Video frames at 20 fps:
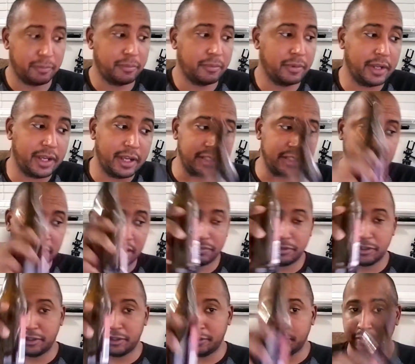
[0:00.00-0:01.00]
hats off
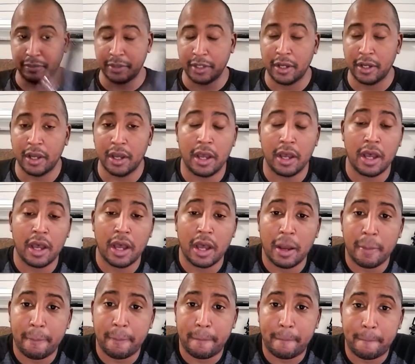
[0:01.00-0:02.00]
to you.
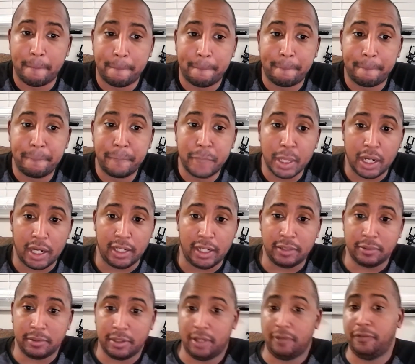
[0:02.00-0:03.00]

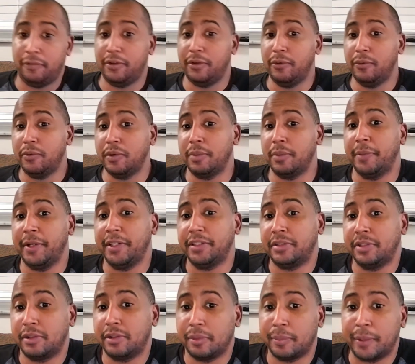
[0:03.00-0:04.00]
But if you want to
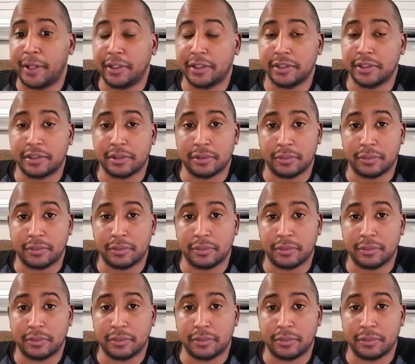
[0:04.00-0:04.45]
basically go about this the